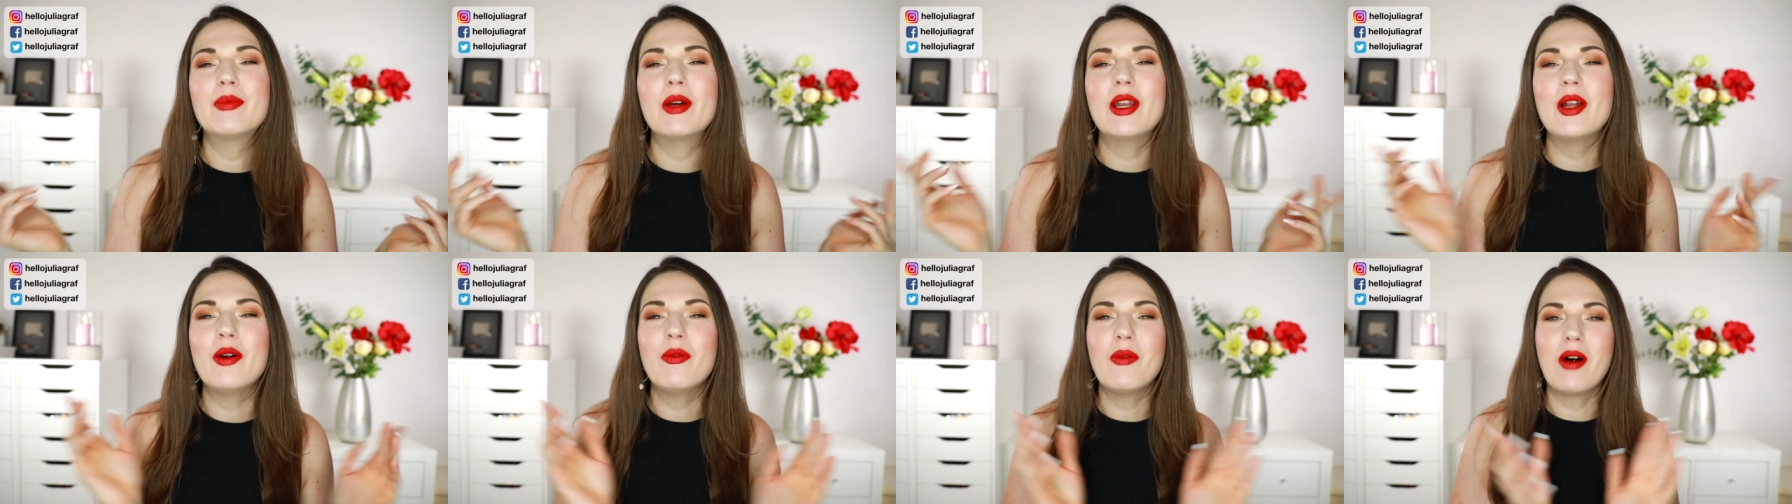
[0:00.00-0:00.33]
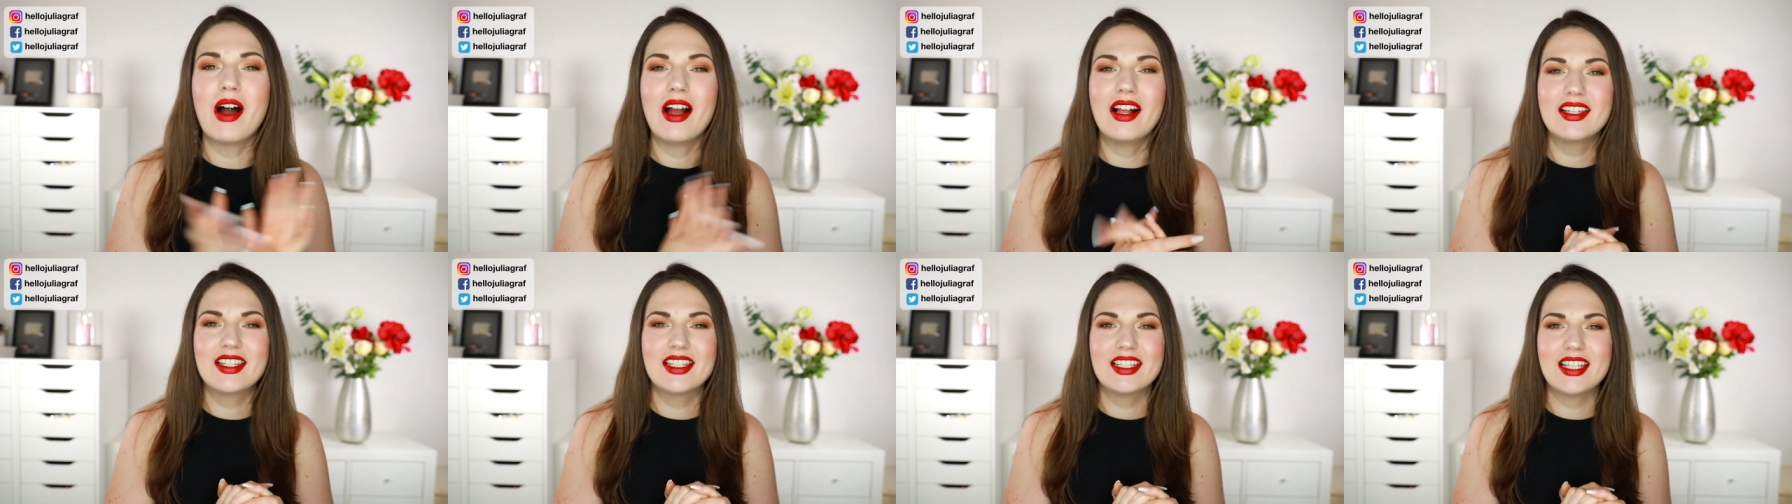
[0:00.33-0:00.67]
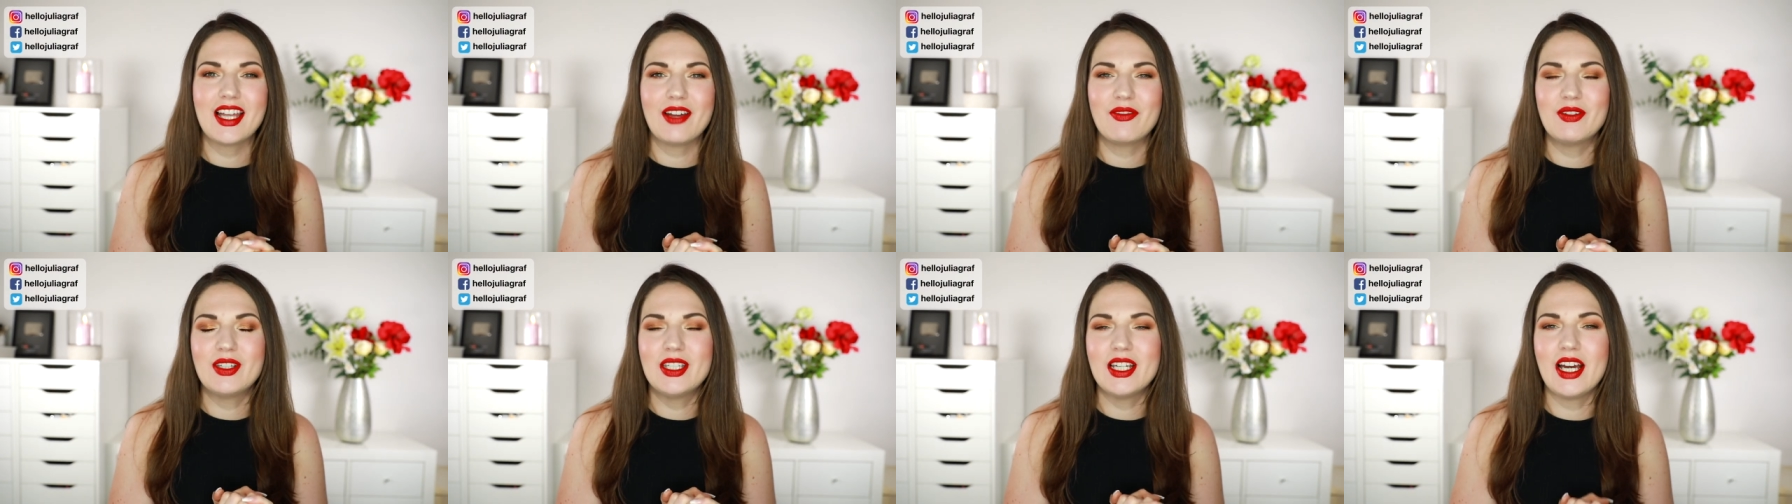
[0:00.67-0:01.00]
Been a while since
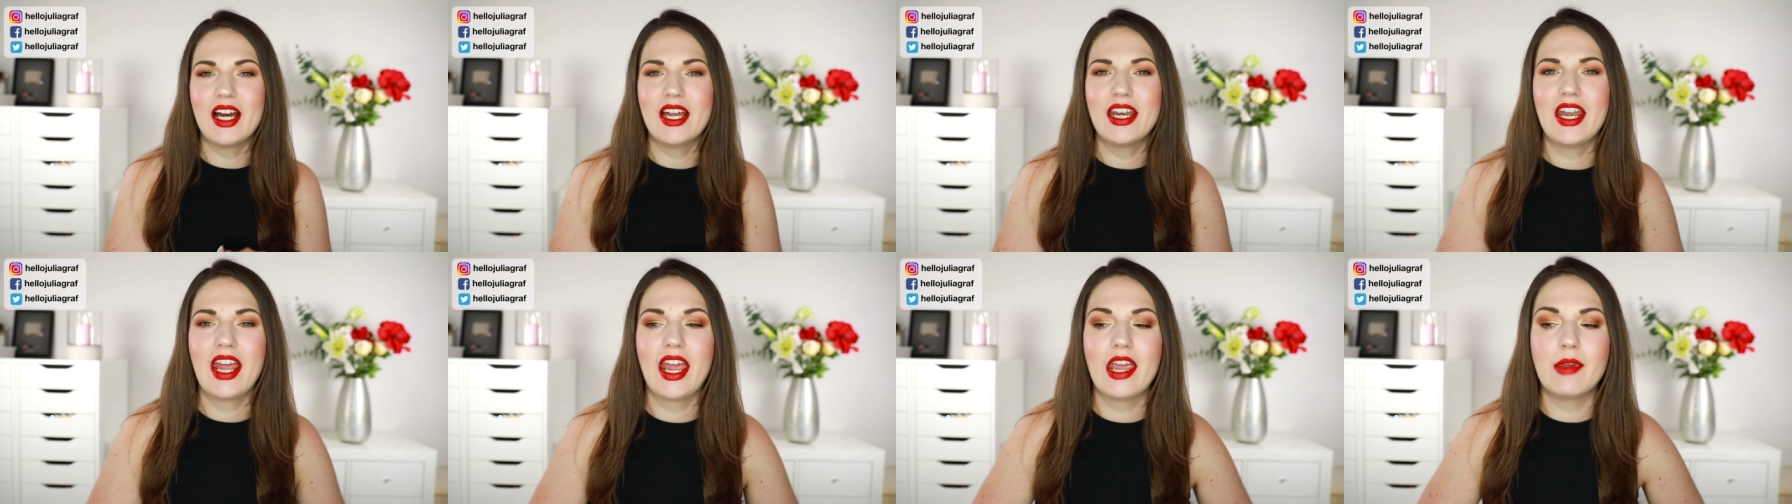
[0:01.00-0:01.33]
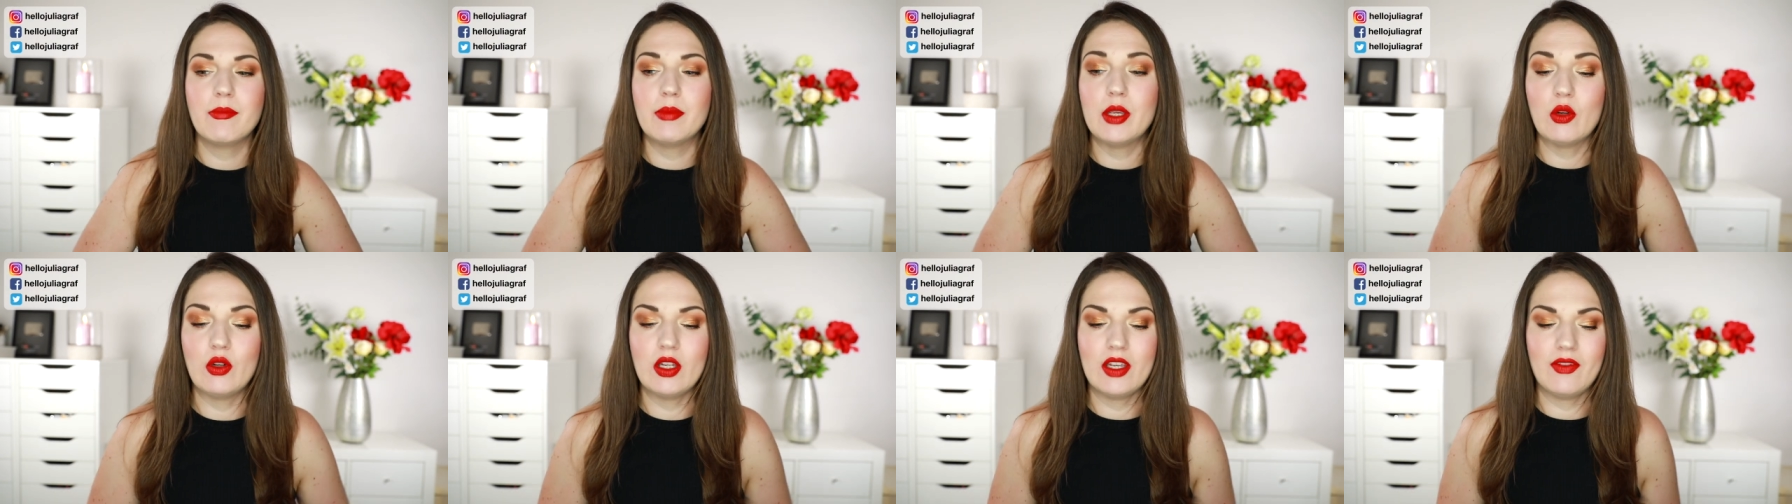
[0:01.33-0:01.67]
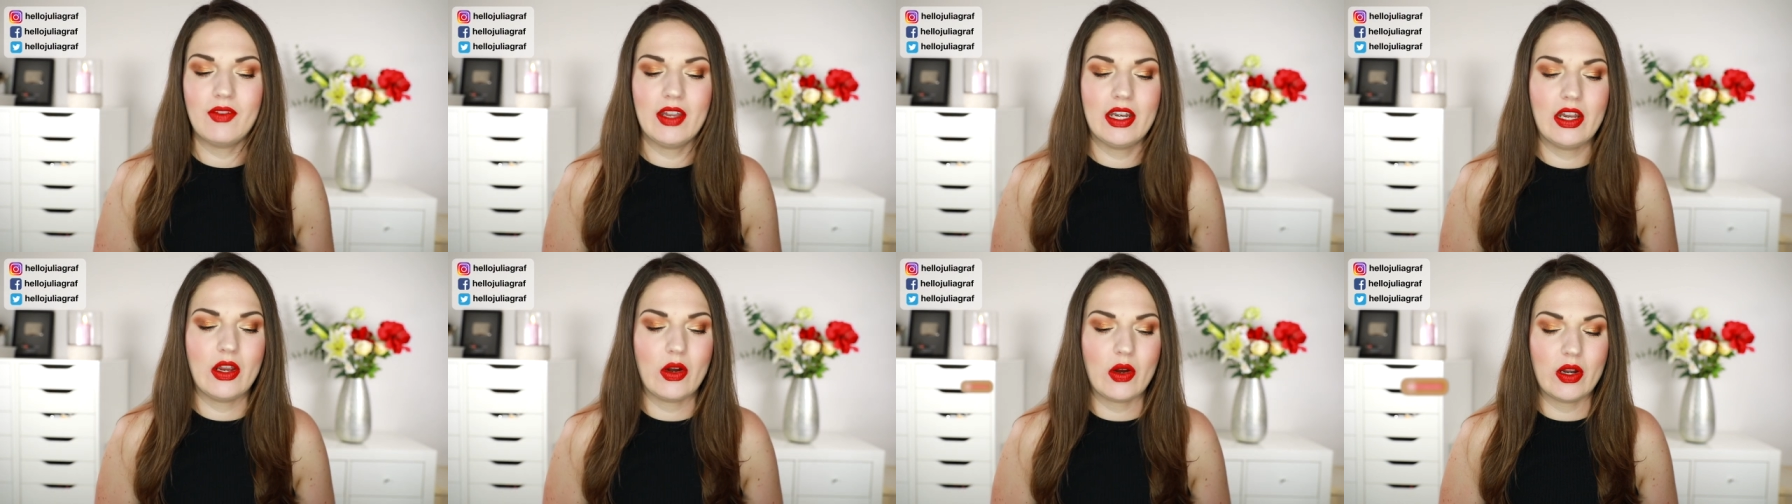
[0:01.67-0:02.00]
I've done a beauty
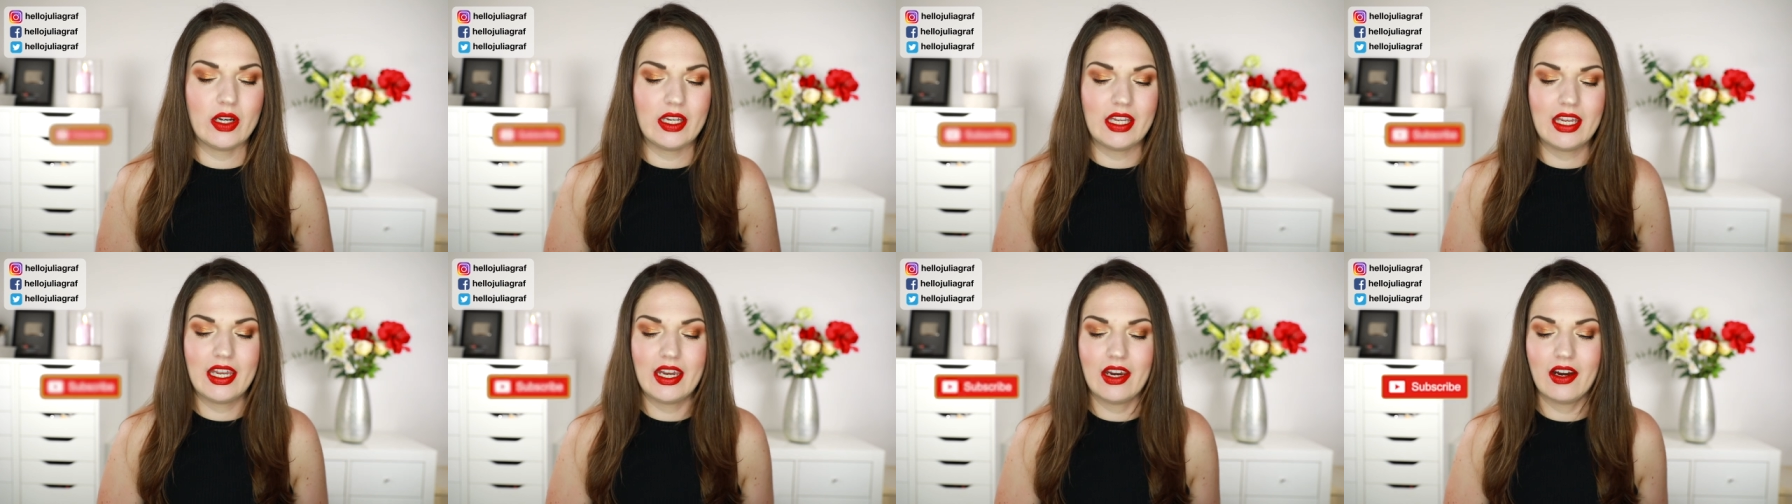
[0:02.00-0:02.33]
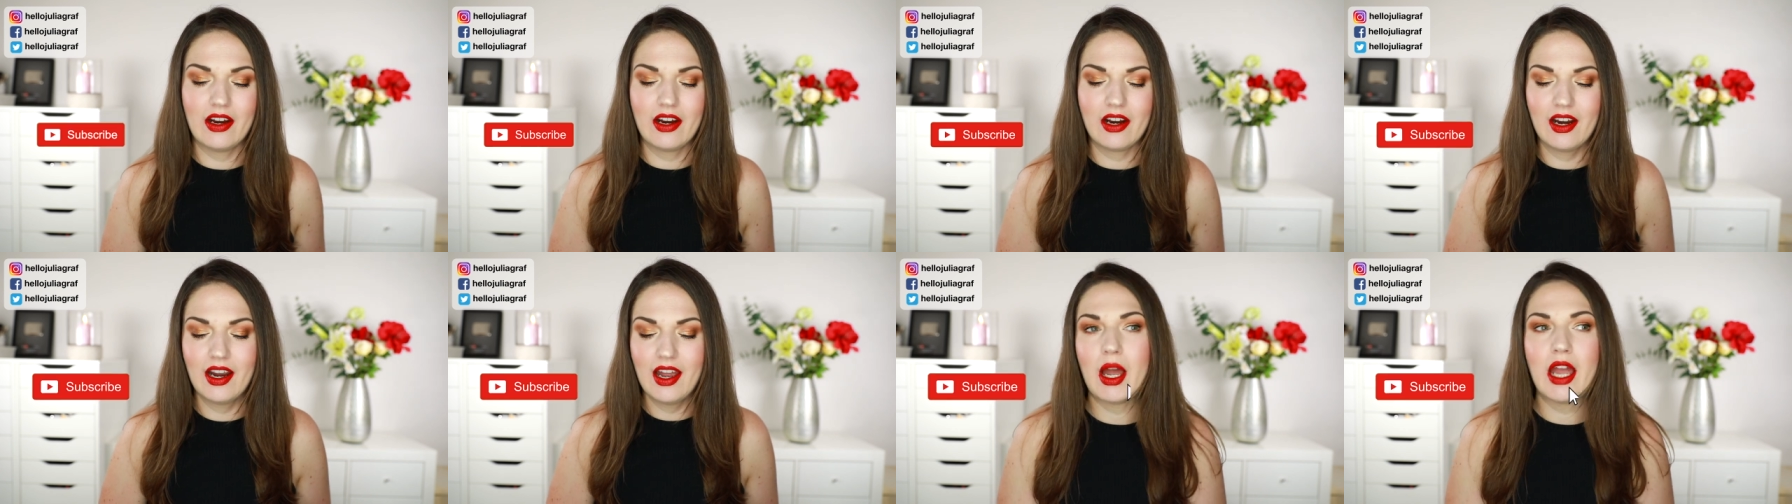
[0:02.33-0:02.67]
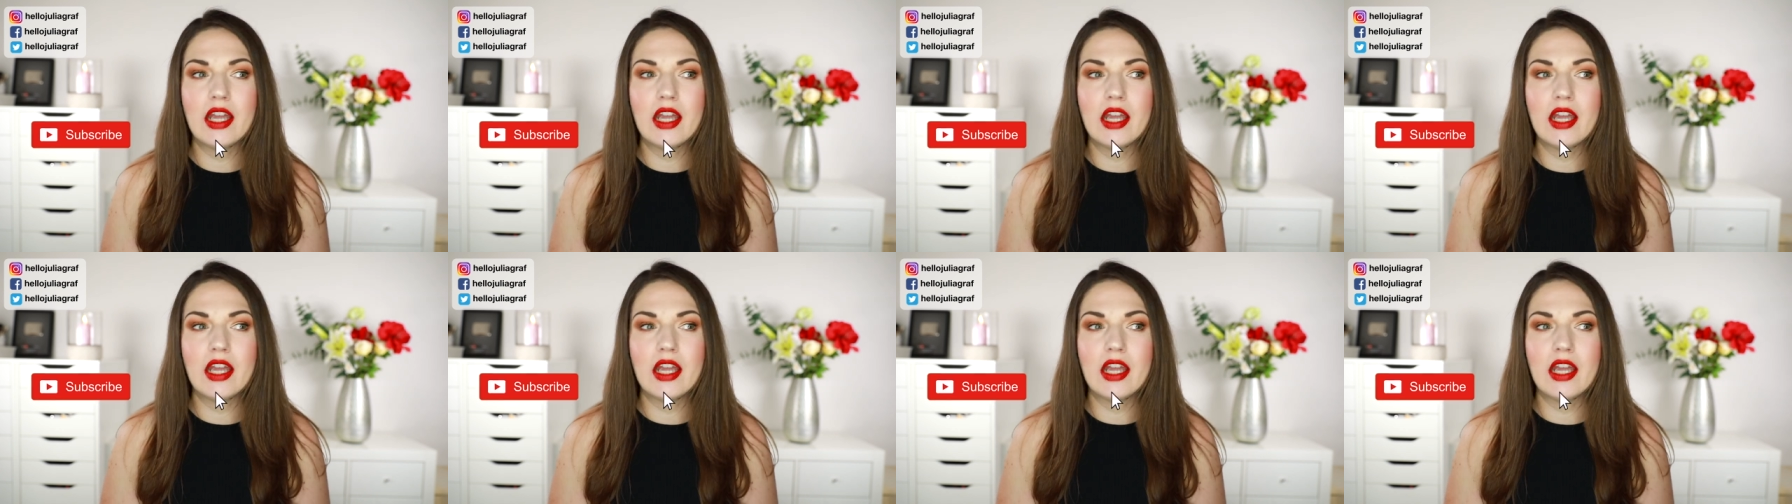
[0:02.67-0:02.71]
video on here.